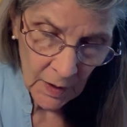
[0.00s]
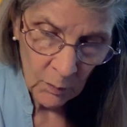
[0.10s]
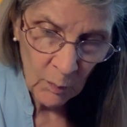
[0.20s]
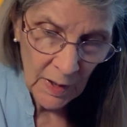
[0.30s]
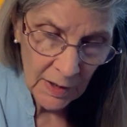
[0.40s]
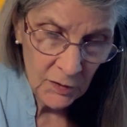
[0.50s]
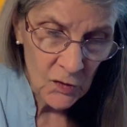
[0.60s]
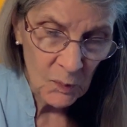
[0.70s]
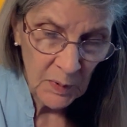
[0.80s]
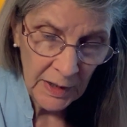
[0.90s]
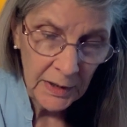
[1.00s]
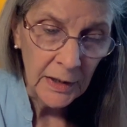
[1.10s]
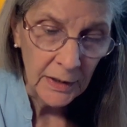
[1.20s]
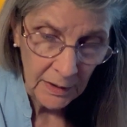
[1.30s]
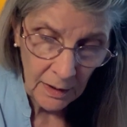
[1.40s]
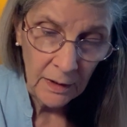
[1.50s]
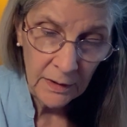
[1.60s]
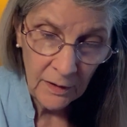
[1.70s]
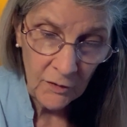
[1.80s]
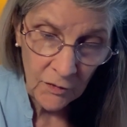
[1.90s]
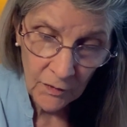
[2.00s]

mansplaining kind of